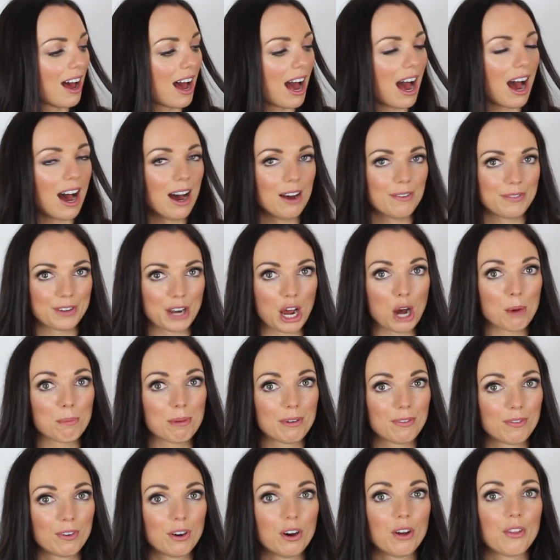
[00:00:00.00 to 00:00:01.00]
Half an hour
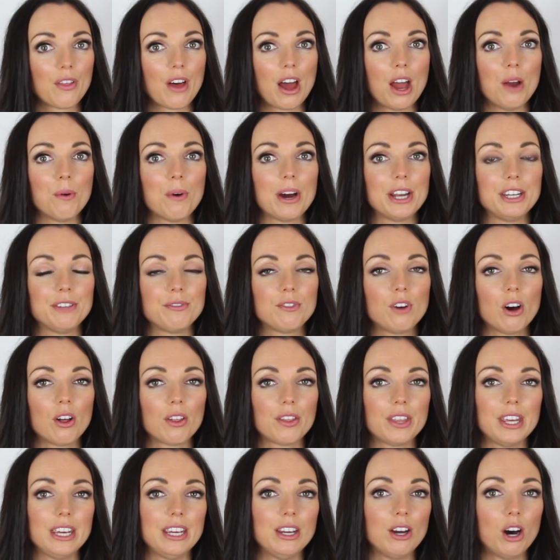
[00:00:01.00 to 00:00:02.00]
before though, and you've
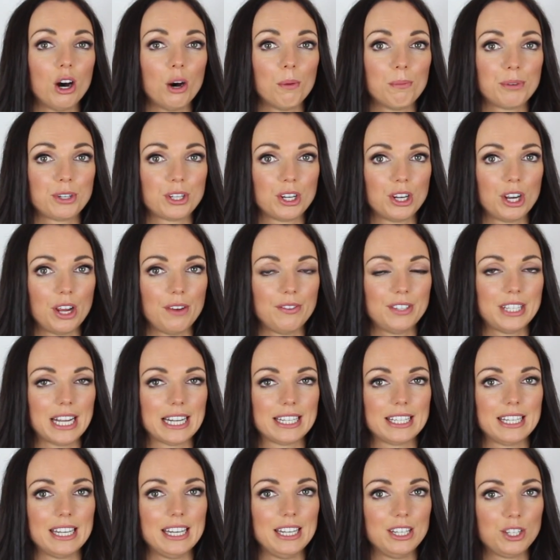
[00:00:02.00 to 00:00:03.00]
got the option of
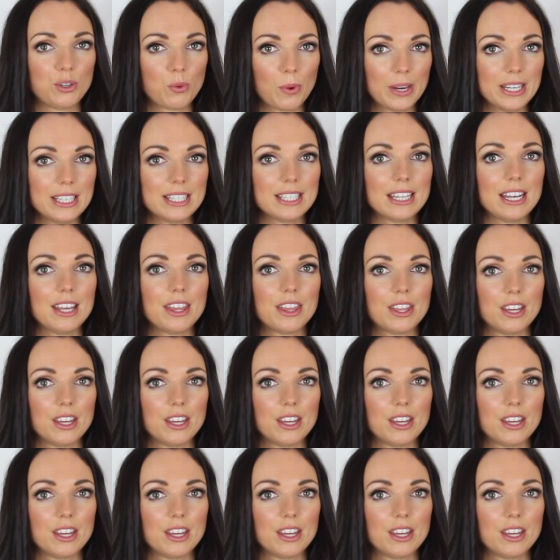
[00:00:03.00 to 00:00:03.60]
setting it 20,